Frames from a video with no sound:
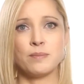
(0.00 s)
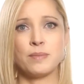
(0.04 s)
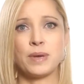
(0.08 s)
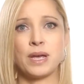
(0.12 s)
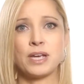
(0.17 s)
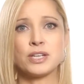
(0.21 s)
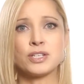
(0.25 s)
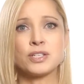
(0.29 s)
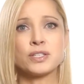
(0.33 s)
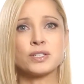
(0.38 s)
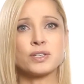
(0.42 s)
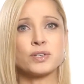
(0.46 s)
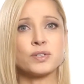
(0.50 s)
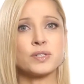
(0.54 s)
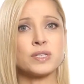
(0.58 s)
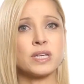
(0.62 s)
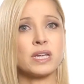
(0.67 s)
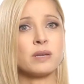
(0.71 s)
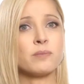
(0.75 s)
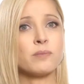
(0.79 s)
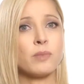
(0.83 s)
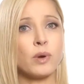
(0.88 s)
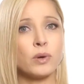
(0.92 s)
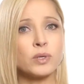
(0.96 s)
Patients are
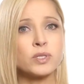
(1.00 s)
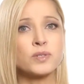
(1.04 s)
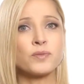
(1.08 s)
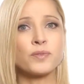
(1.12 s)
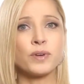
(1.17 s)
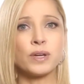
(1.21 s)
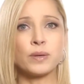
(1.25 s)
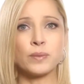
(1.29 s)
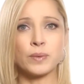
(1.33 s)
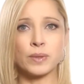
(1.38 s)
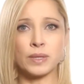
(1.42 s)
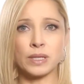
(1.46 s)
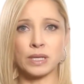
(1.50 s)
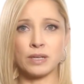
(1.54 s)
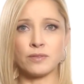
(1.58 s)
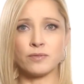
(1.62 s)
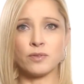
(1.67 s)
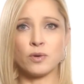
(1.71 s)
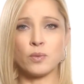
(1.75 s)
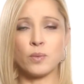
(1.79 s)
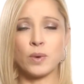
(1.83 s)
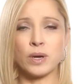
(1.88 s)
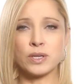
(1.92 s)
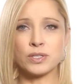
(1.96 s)
seen most frequently
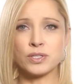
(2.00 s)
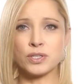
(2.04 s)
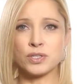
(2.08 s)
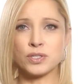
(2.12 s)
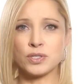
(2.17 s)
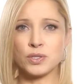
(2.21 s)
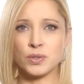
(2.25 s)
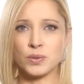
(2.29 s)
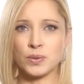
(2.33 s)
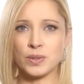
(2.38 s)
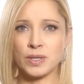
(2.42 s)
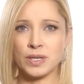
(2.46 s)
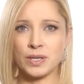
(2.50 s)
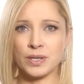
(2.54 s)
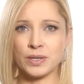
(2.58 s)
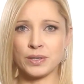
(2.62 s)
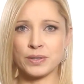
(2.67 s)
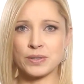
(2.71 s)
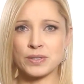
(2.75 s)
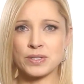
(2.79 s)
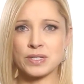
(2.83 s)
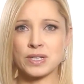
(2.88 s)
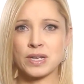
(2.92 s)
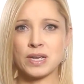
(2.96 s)
for 1 to 2
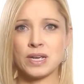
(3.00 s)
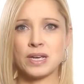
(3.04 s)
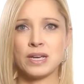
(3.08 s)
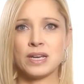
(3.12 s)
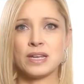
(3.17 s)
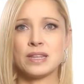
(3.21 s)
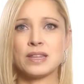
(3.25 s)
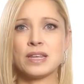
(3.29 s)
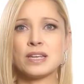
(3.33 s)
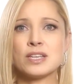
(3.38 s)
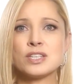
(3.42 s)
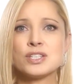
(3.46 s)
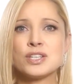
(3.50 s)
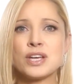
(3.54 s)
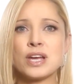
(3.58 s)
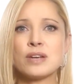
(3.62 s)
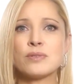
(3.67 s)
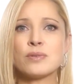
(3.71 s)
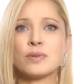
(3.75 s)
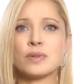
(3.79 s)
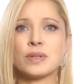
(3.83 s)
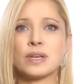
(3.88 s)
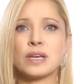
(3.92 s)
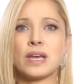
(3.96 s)
years, then
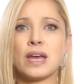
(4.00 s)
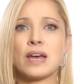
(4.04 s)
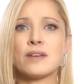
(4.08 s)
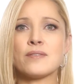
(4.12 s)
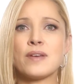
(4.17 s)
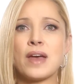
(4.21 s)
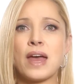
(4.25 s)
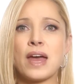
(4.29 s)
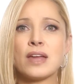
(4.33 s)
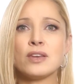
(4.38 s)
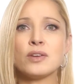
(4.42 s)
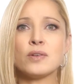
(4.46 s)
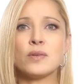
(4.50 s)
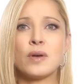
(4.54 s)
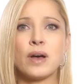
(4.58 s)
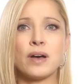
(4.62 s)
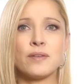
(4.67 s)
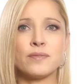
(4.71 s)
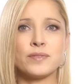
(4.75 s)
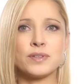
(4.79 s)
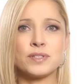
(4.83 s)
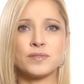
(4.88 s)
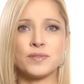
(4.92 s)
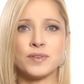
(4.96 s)
generally have annual
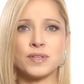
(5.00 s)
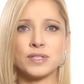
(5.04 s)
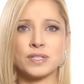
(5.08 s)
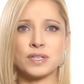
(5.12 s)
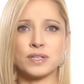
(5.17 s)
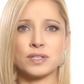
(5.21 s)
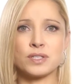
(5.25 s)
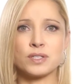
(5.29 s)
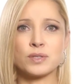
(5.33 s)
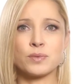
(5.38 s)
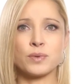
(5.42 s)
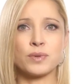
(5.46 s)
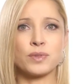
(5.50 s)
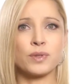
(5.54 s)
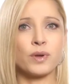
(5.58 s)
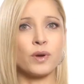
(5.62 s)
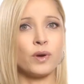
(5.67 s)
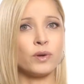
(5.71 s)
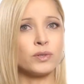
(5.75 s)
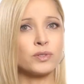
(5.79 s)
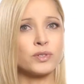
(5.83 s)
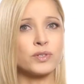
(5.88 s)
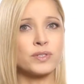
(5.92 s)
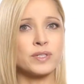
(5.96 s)
office visits with
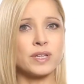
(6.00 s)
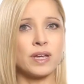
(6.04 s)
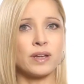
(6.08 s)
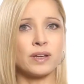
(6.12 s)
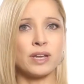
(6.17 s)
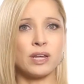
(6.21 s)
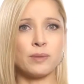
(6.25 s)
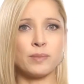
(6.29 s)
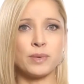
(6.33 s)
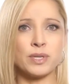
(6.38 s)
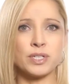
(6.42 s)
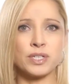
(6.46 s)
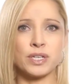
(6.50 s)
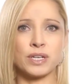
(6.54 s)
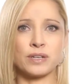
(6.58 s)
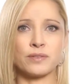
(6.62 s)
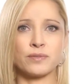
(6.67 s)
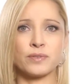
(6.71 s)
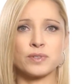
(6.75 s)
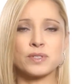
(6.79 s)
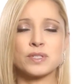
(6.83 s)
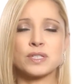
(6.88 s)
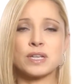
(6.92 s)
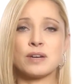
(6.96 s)
ultrasound
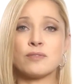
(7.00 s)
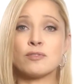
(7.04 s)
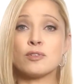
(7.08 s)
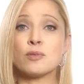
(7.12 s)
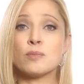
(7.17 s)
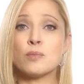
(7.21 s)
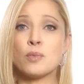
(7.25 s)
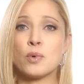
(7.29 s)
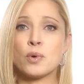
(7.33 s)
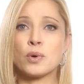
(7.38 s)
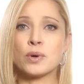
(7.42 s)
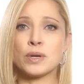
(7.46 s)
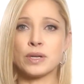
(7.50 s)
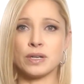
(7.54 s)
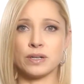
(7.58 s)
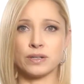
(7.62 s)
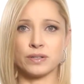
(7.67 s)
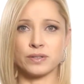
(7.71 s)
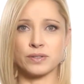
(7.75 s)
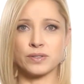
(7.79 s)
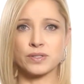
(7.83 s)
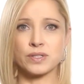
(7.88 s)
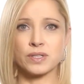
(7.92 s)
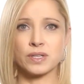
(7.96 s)
imaging for several more
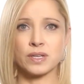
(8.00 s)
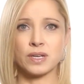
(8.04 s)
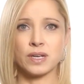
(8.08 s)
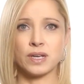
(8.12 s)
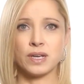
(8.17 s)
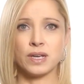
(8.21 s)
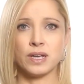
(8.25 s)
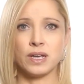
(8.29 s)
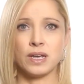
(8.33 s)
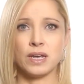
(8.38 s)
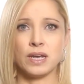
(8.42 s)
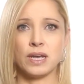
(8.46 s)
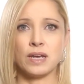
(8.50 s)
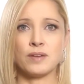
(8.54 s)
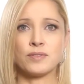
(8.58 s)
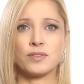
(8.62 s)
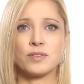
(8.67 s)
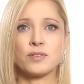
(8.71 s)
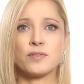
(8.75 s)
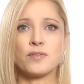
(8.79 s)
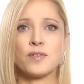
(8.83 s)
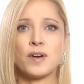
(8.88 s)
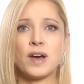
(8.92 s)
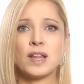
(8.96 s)
years. If
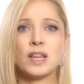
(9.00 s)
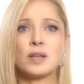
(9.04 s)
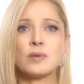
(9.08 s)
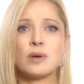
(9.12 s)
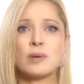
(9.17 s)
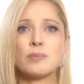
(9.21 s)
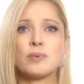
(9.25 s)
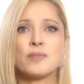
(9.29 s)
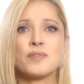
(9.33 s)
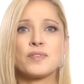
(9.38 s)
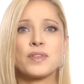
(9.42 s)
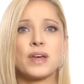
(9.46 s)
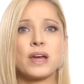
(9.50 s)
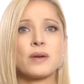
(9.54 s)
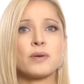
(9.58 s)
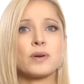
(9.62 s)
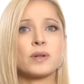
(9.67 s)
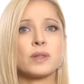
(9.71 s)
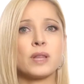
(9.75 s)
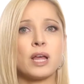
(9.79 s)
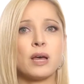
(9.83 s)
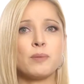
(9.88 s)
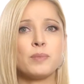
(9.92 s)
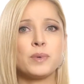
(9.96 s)
the follow-up of
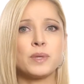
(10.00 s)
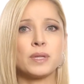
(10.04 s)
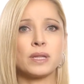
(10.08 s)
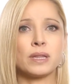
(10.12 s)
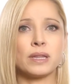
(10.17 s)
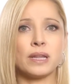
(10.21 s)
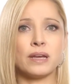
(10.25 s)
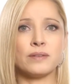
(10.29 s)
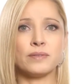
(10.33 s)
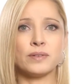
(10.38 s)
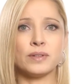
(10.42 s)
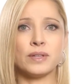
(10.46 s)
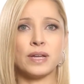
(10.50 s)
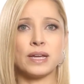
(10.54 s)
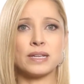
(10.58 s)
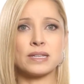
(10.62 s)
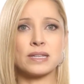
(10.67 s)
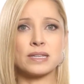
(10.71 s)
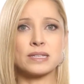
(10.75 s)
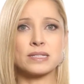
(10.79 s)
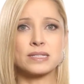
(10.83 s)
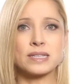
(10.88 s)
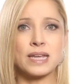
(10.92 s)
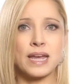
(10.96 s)
thyroglobulin level
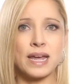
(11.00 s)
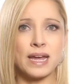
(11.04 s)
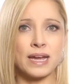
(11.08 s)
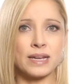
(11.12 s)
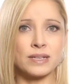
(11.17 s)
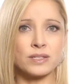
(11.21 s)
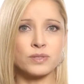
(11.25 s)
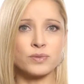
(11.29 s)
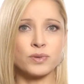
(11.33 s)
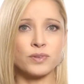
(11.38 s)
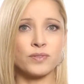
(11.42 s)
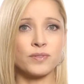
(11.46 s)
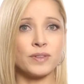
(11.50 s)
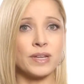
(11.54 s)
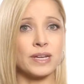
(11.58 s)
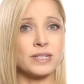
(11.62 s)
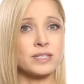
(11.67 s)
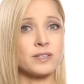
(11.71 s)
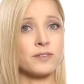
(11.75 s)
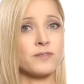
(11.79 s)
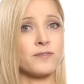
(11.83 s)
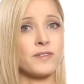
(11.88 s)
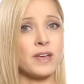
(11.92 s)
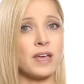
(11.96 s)
and the scans
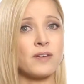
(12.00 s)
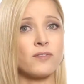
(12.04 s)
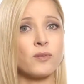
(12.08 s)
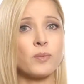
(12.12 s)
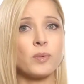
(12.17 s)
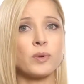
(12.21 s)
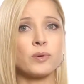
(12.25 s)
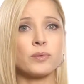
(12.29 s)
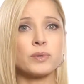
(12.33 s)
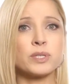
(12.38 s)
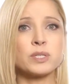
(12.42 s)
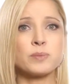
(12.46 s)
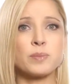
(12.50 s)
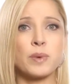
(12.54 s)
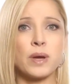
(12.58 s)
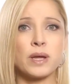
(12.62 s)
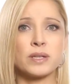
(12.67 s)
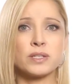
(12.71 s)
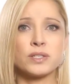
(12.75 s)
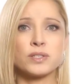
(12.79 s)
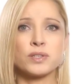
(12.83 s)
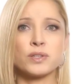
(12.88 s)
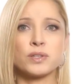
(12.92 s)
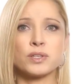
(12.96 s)
reflect a favorable
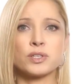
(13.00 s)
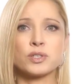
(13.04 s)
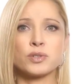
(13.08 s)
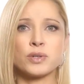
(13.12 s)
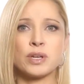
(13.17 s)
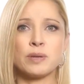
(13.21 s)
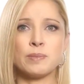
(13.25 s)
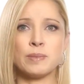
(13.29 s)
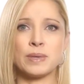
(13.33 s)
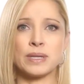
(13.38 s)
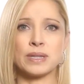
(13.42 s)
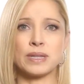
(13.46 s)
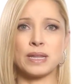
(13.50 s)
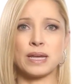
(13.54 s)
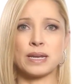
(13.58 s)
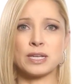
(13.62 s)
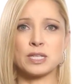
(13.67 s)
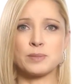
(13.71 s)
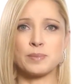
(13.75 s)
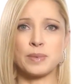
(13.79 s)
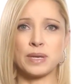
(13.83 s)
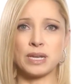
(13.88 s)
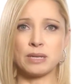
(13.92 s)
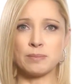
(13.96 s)
response to the treatment that
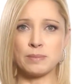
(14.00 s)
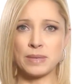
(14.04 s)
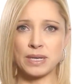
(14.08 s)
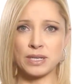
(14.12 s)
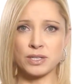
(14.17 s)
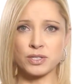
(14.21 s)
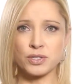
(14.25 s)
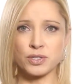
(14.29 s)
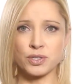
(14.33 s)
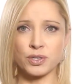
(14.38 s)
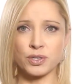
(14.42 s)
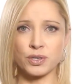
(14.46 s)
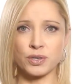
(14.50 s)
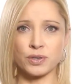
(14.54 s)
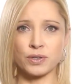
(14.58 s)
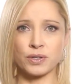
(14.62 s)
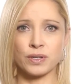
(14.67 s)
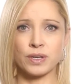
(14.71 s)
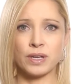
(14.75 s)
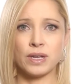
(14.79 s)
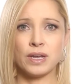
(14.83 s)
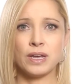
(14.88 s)
has been administered,